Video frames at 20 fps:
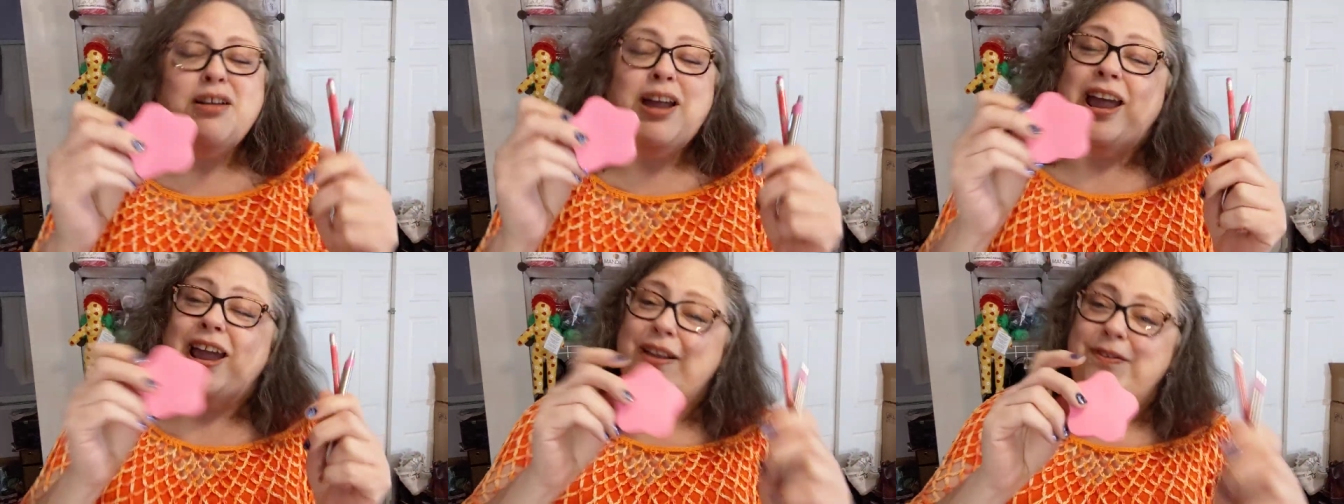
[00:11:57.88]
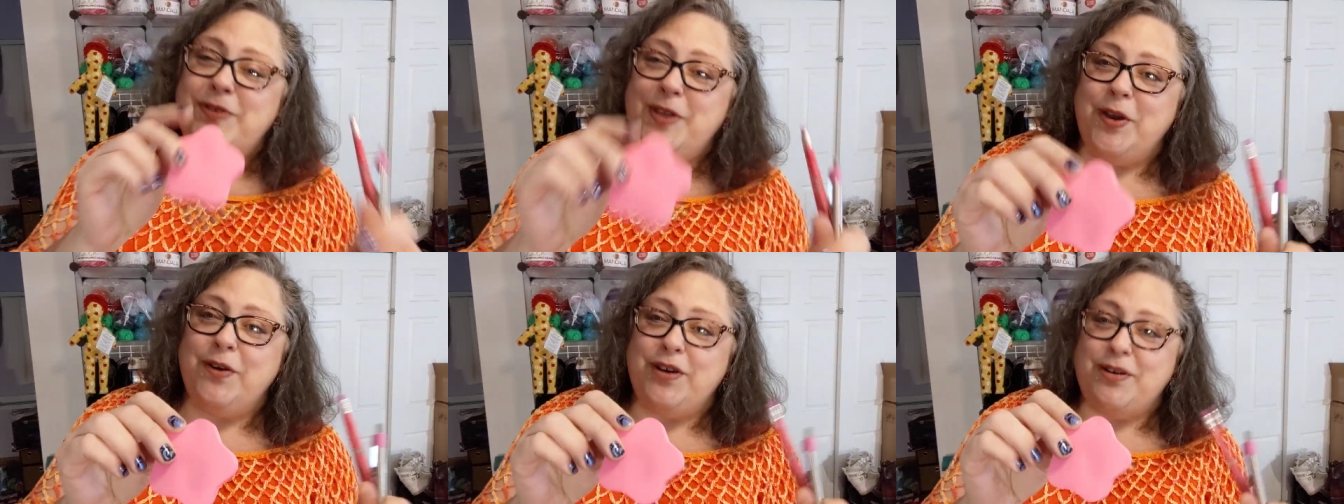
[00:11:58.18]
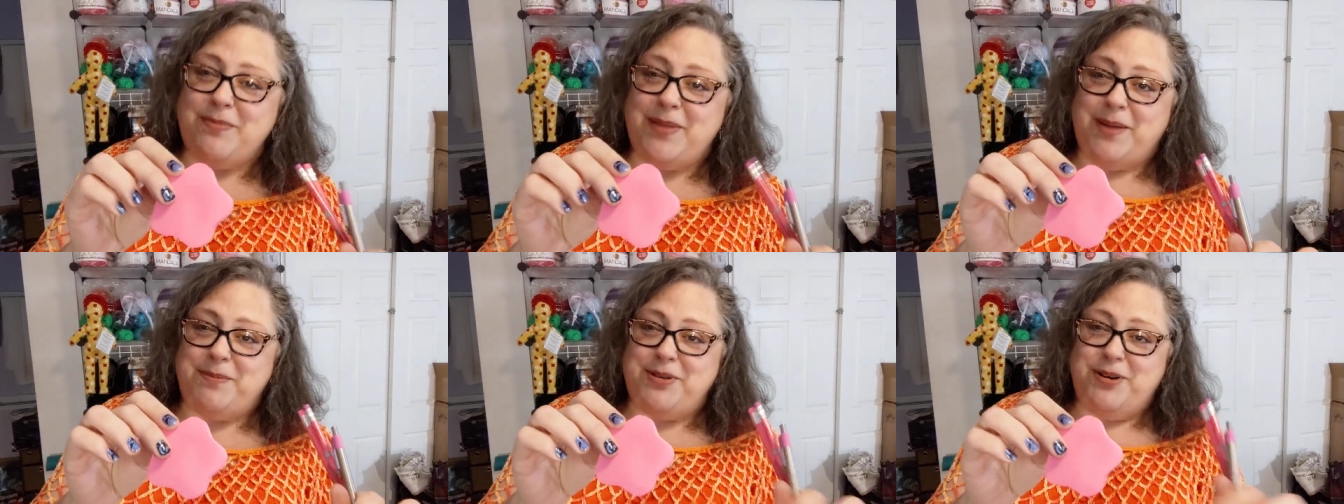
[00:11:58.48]
If you
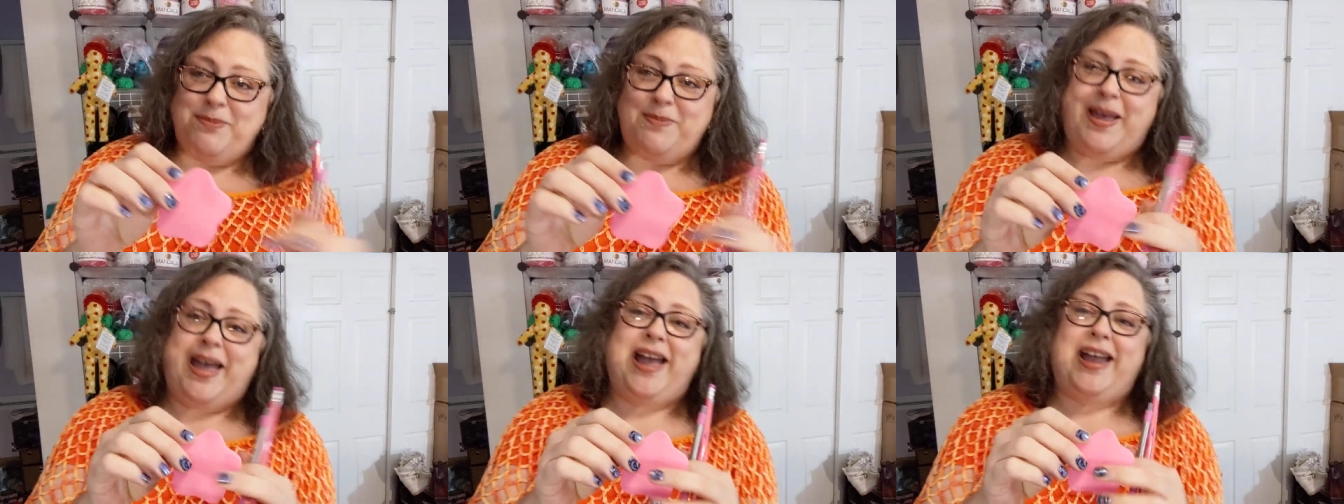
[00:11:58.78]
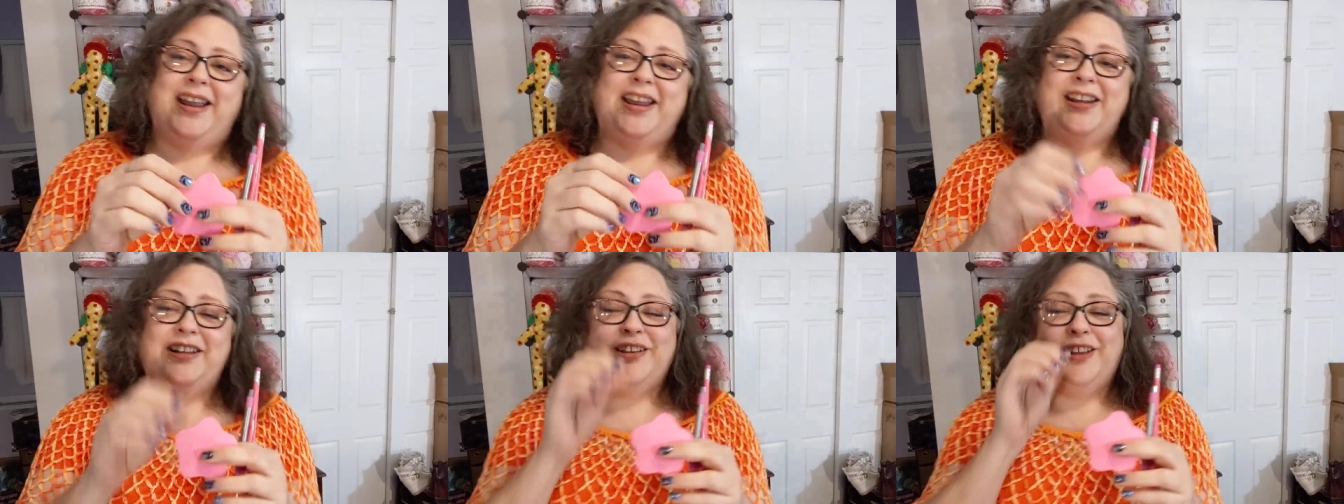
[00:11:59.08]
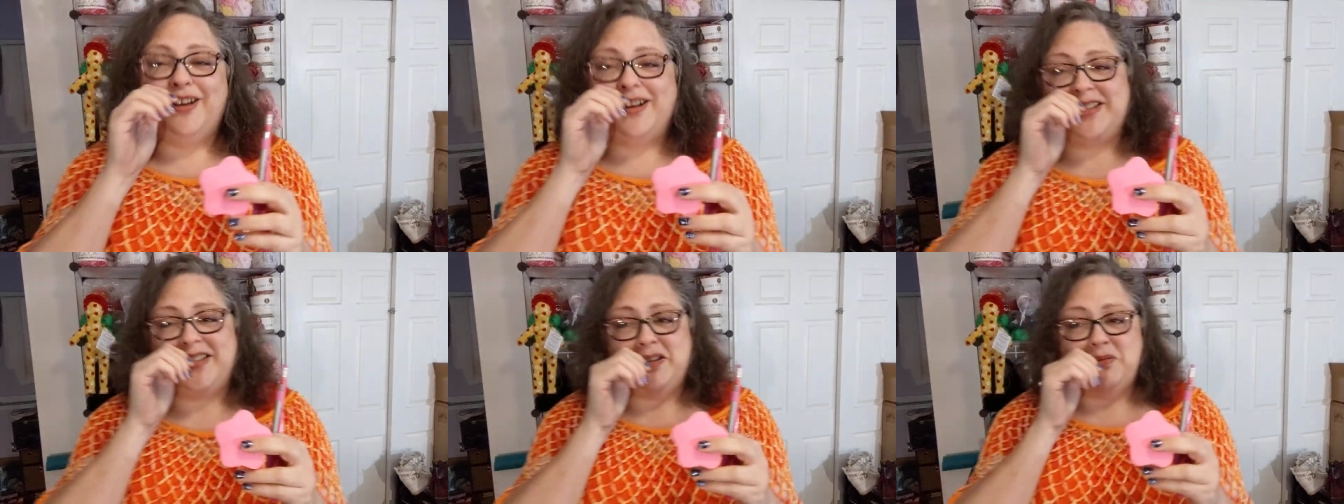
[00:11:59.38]
remember back and
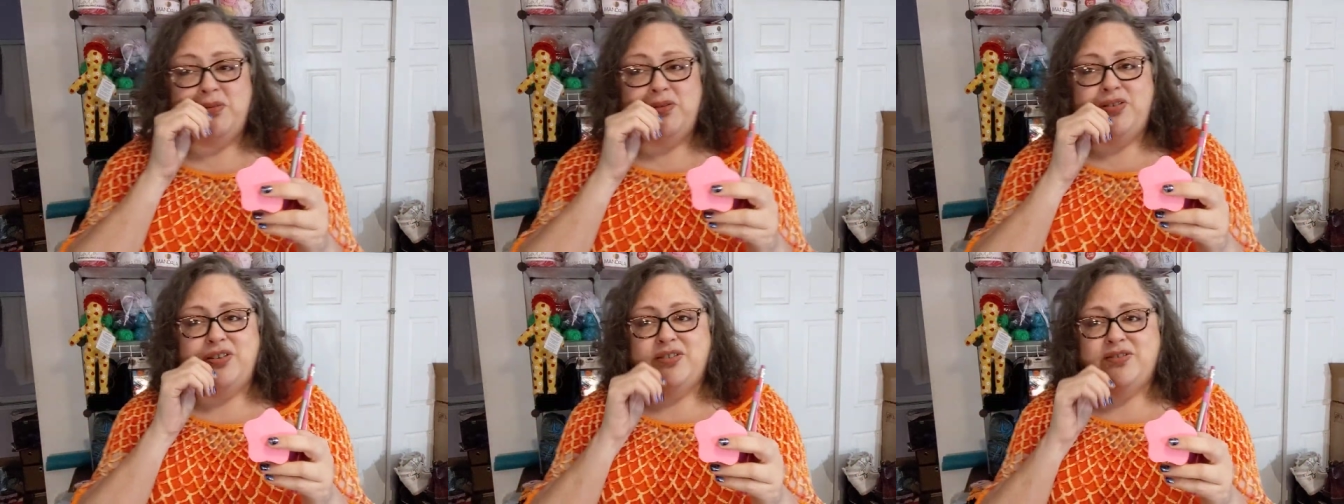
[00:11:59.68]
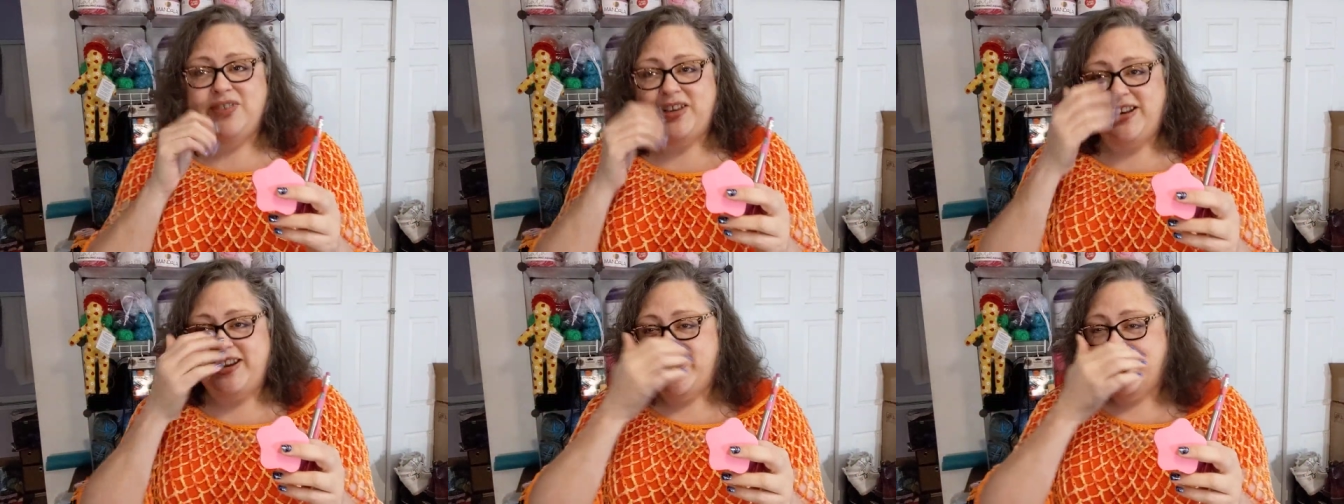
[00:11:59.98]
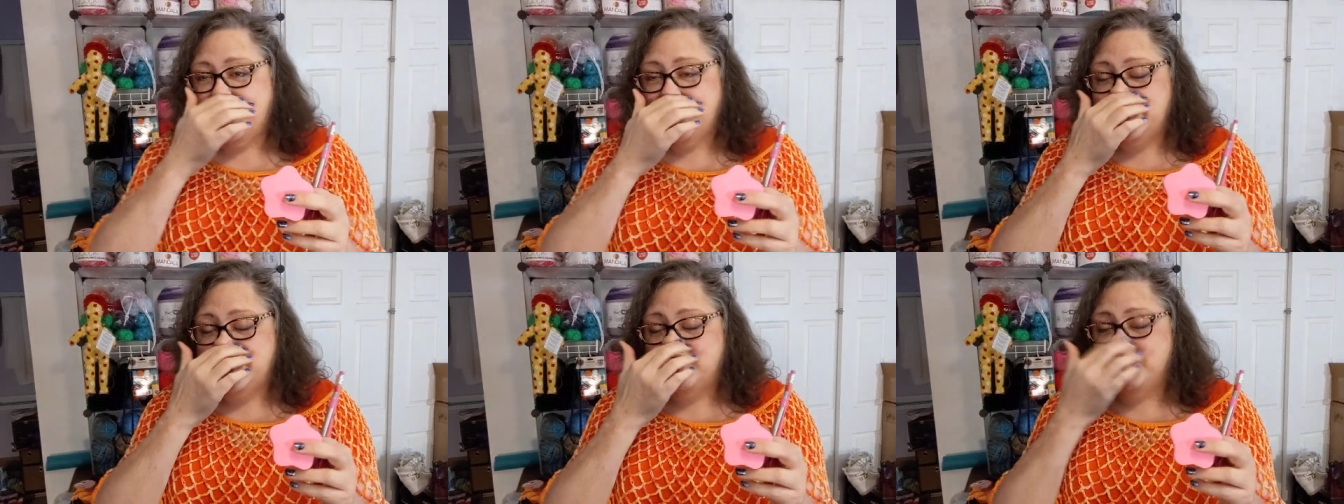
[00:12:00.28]
look at some of her
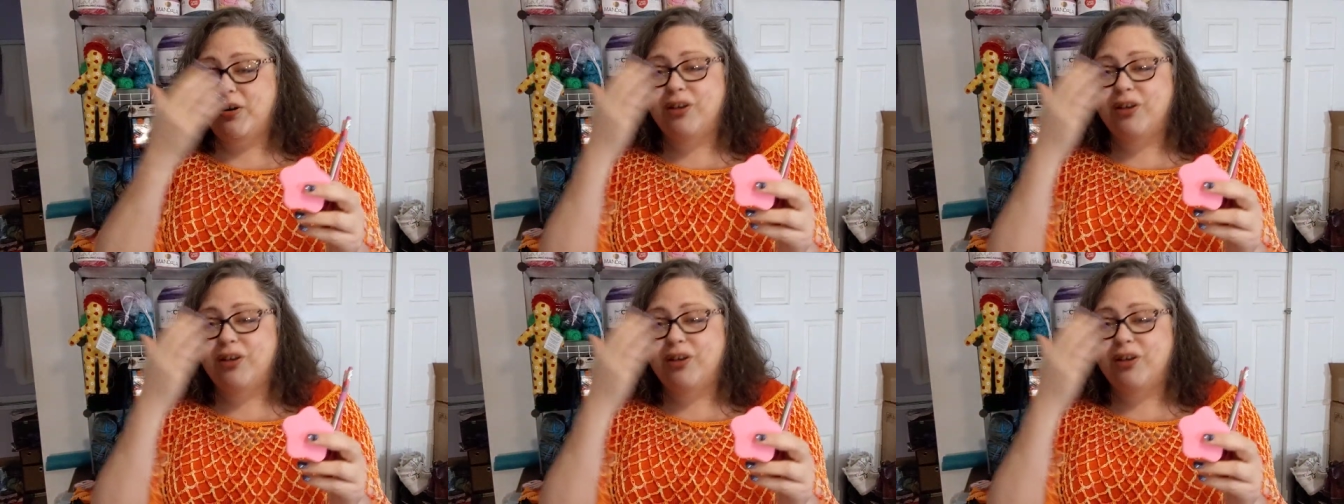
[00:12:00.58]
videos,